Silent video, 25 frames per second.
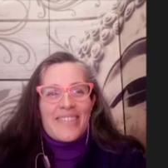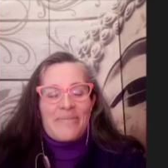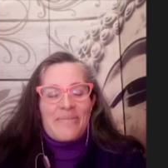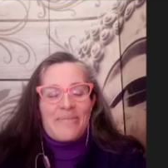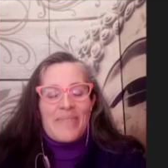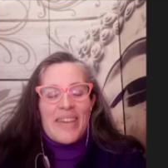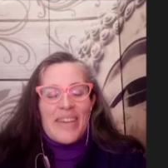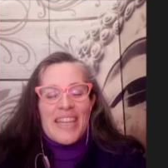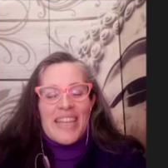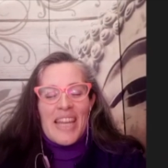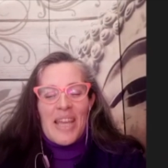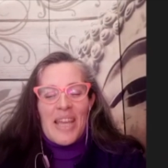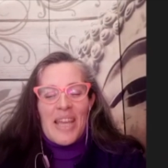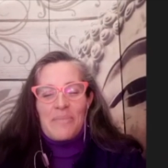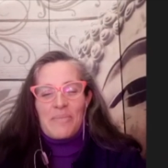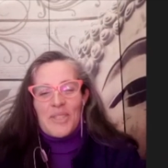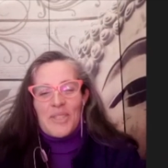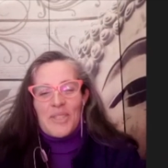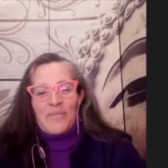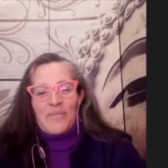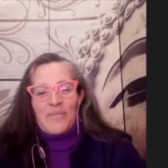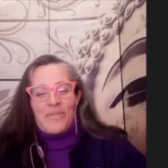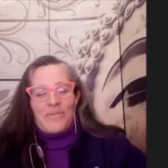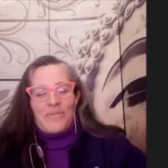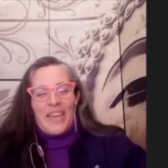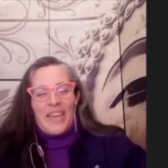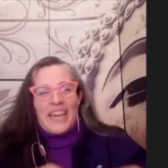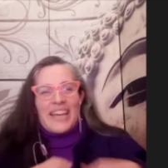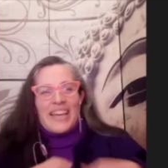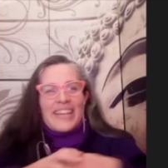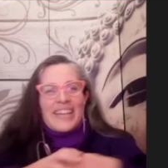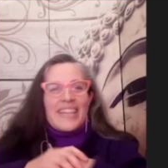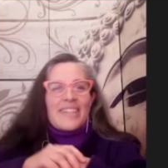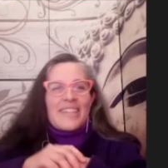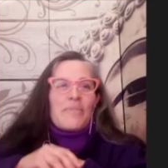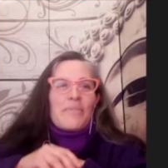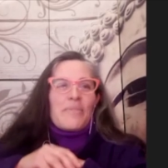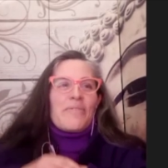My name is
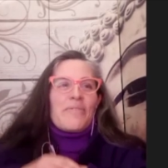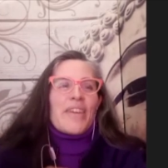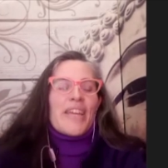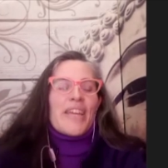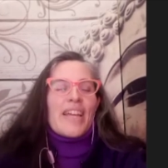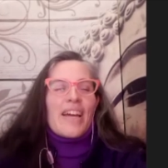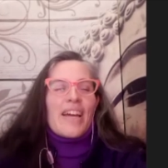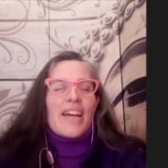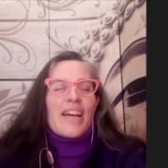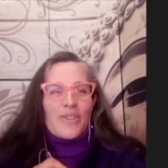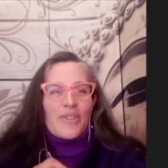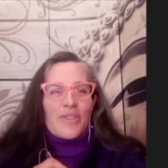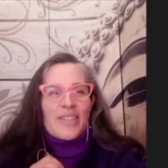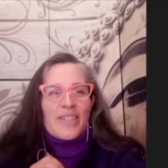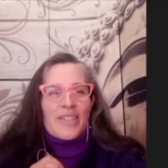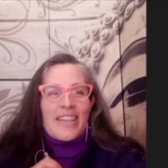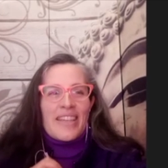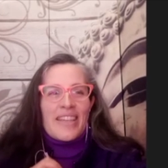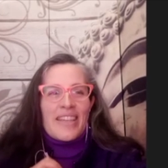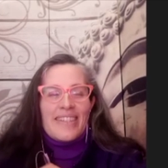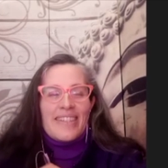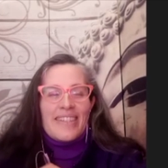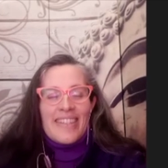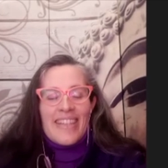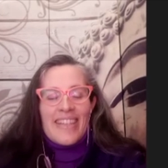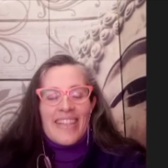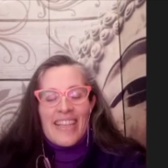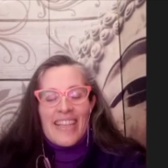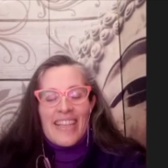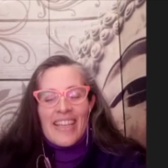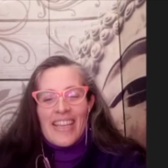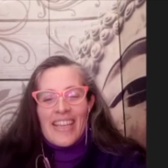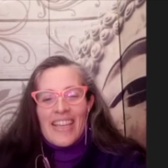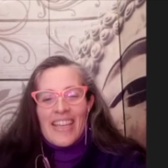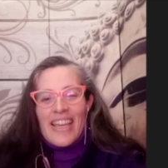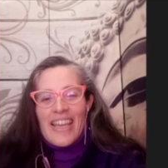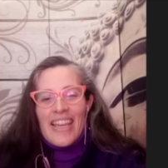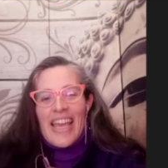Viviana Ose,
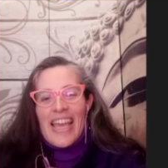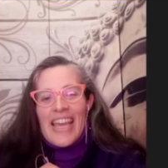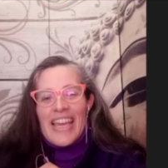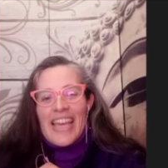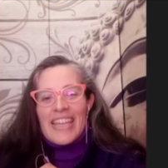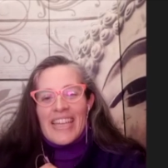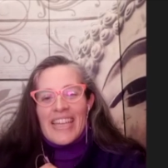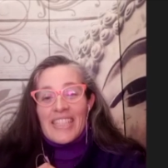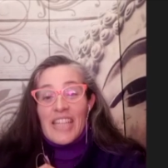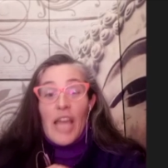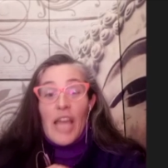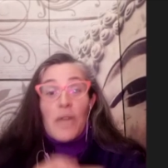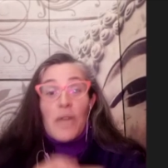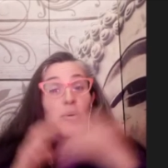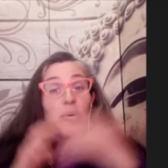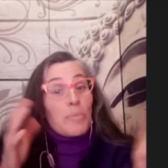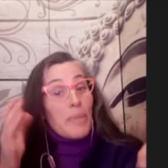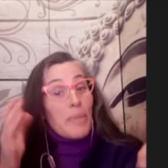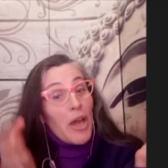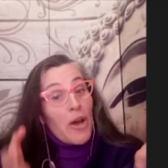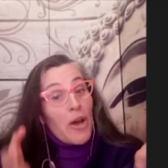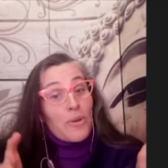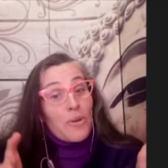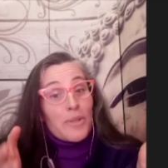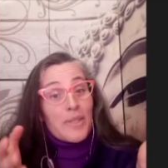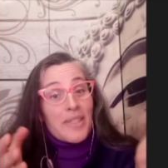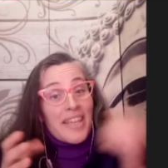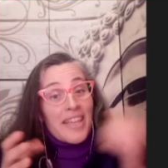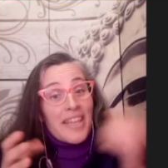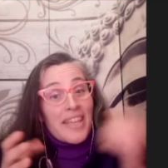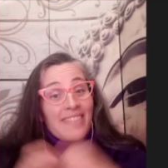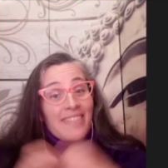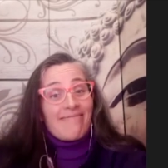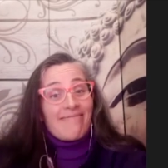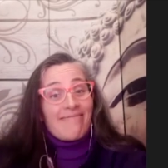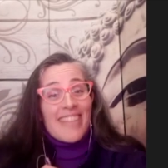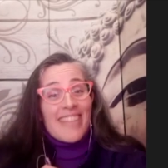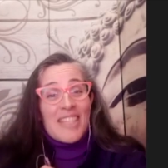and I will be
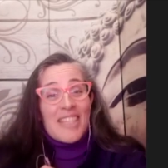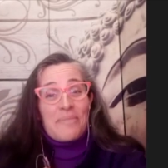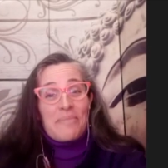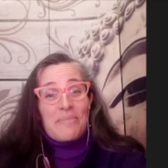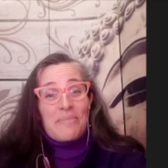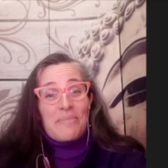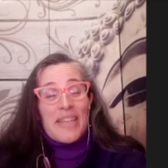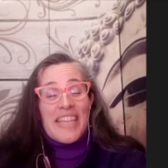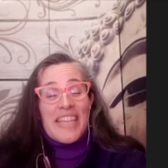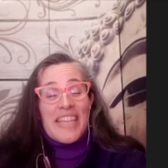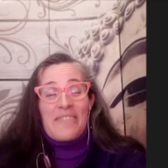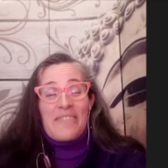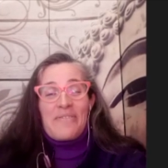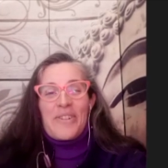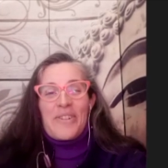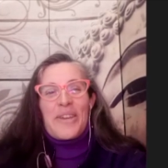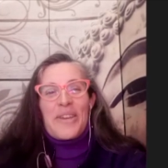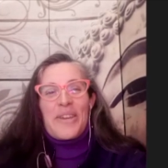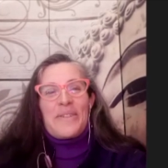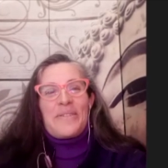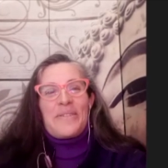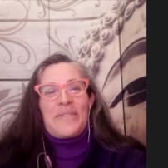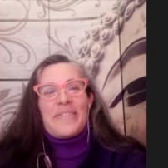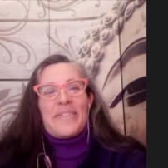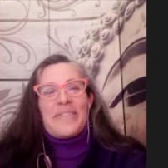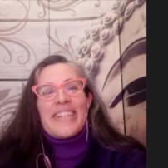hosting this meeting for you.